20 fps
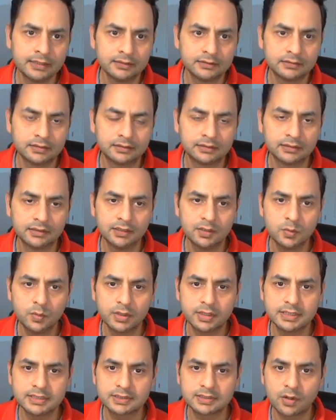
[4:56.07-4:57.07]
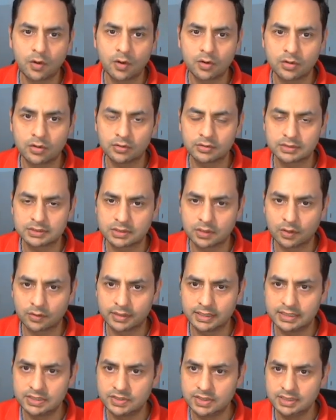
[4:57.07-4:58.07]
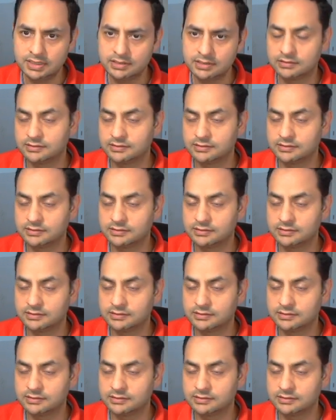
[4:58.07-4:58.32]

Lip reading: The third one is Hong Kong Stock Exchange.